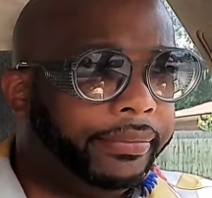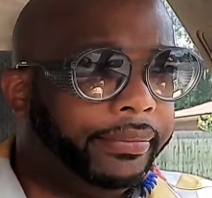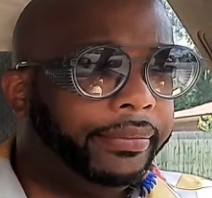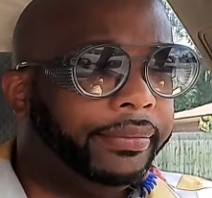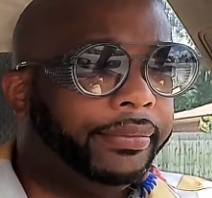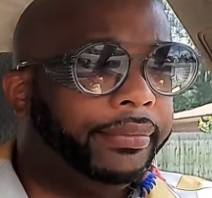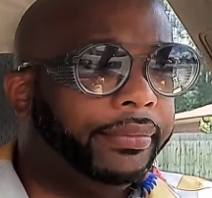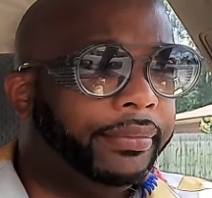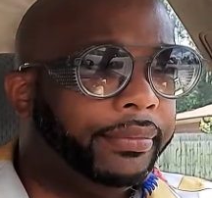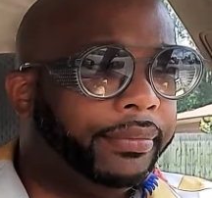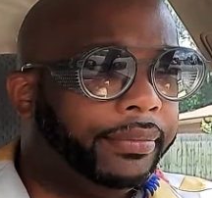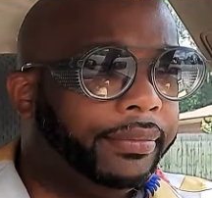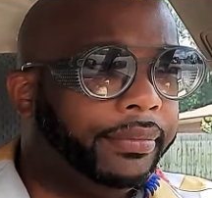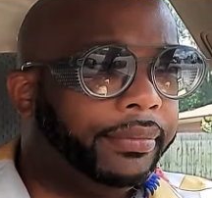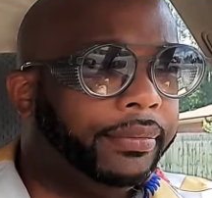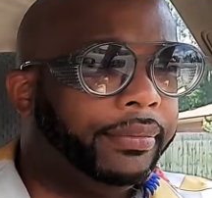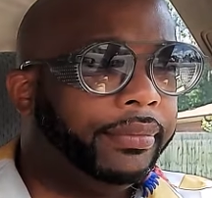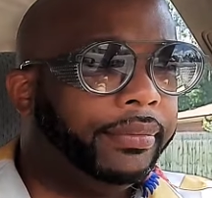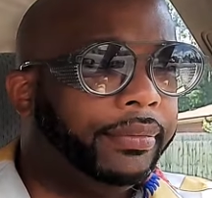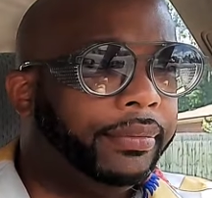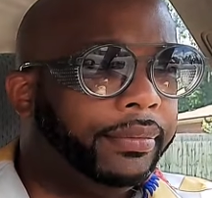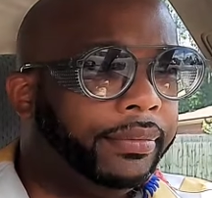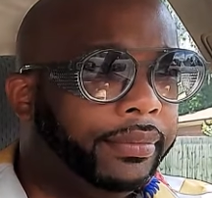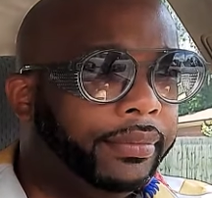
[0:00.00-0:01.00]

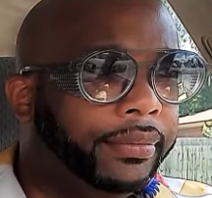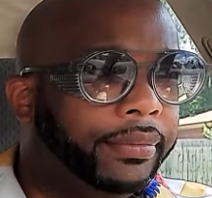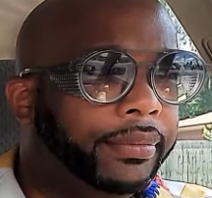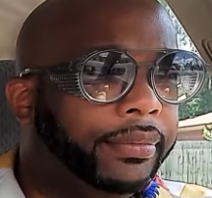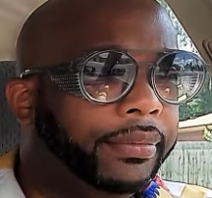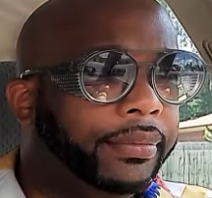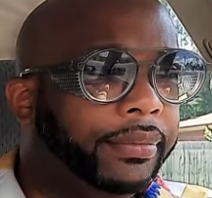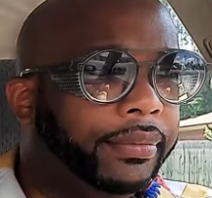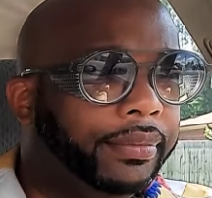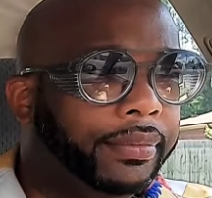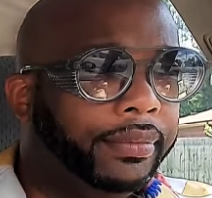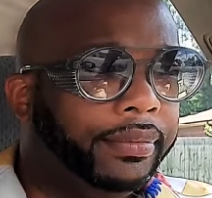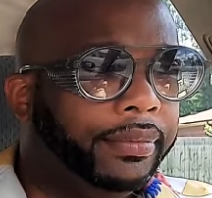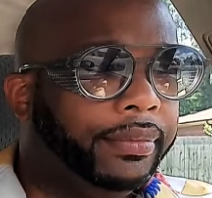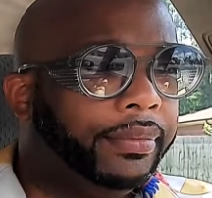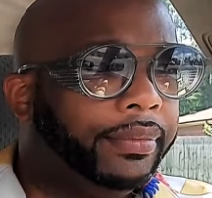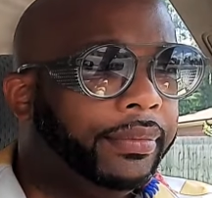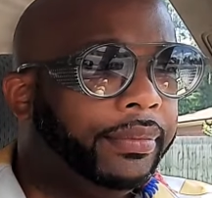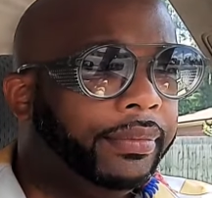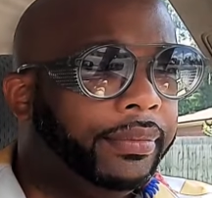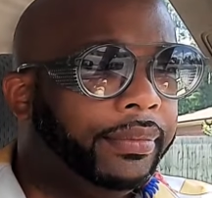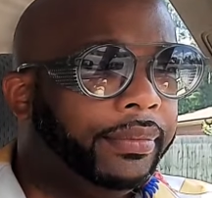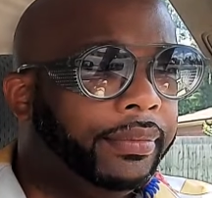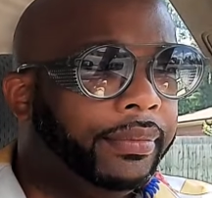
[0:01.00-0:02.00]

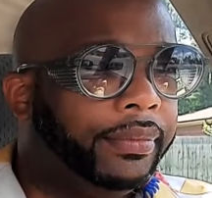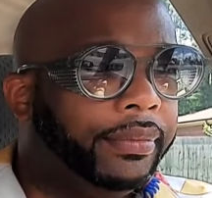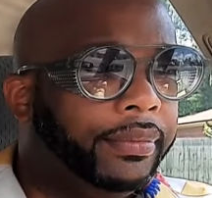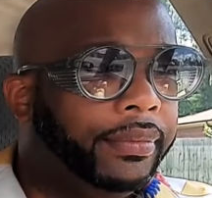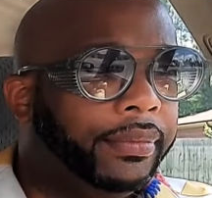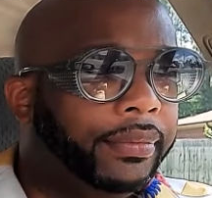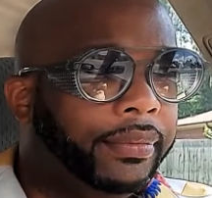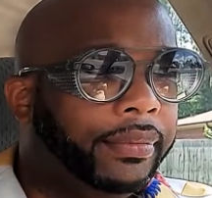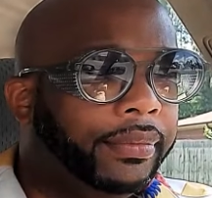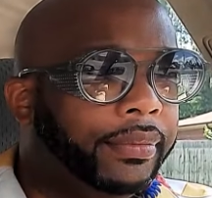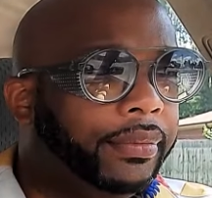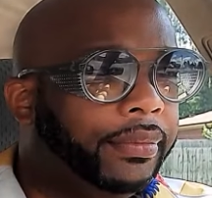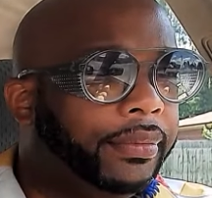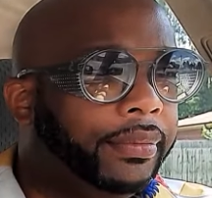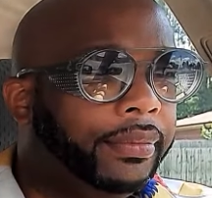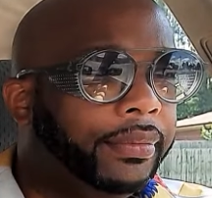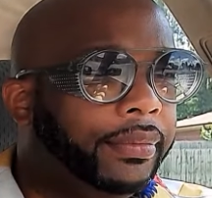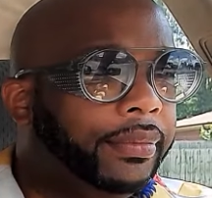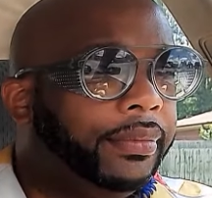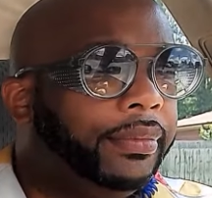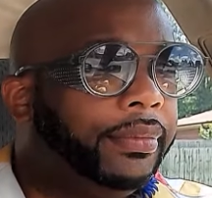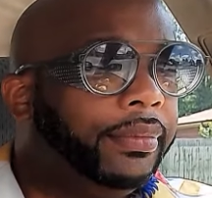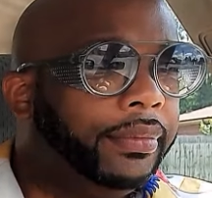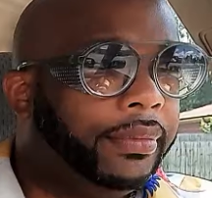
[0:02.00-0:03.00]

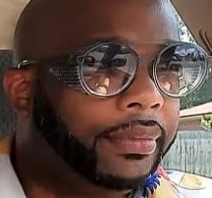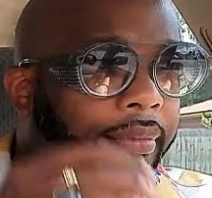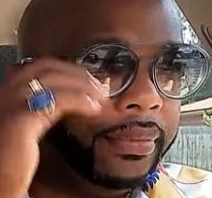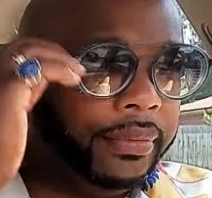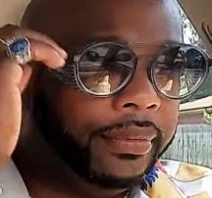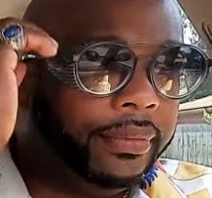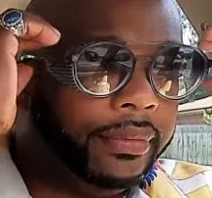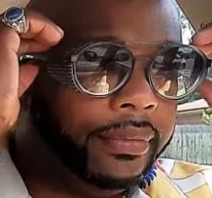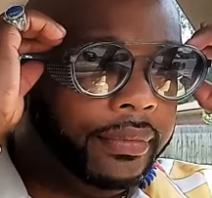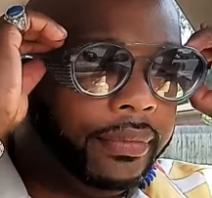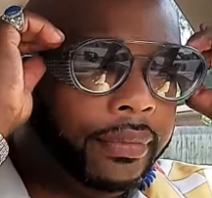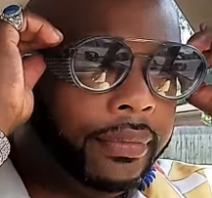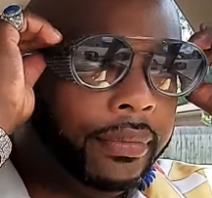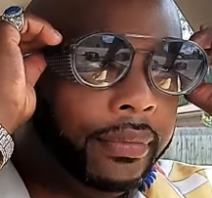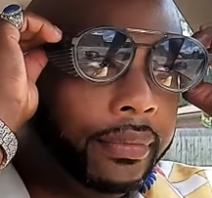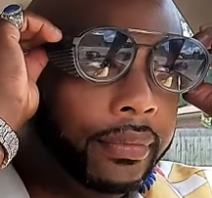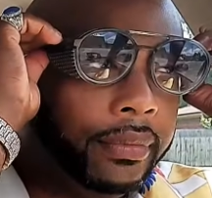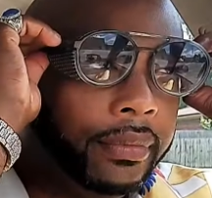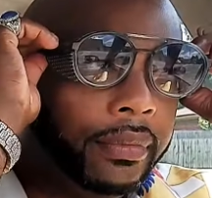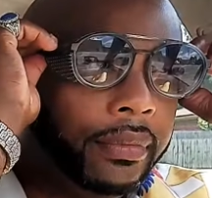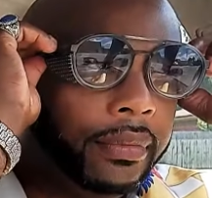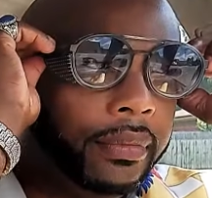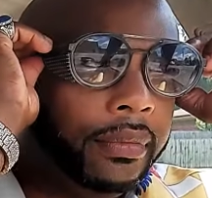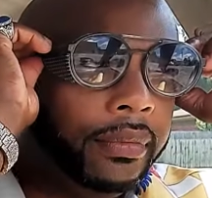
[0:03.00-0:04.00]

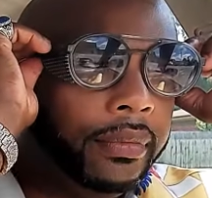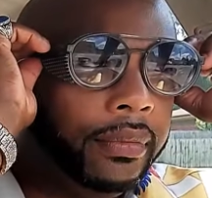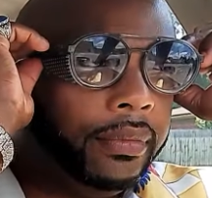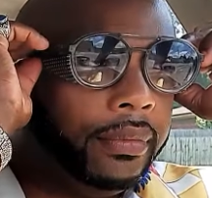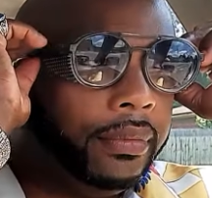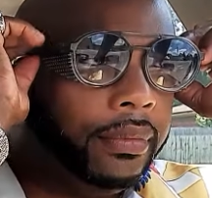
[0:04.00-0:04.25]
[no speech]